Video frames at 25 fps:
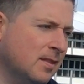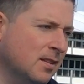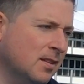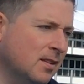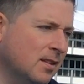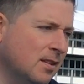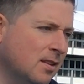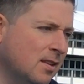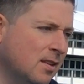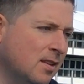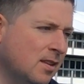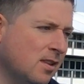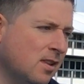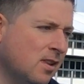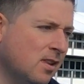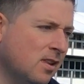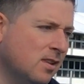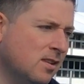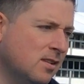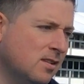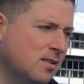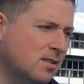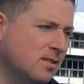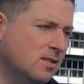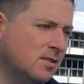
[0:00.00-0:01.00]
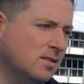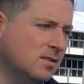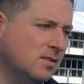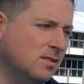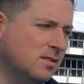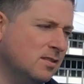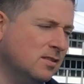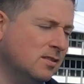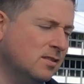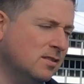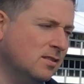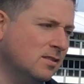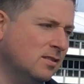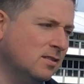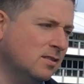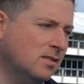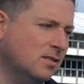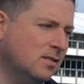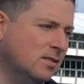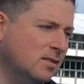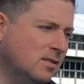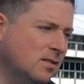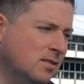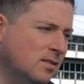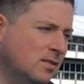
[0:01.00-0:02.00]

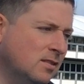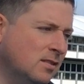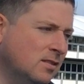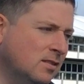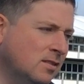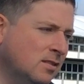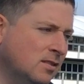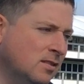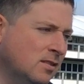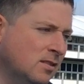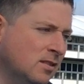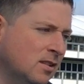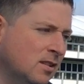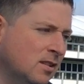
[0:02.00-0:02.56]
This person isn't speaking.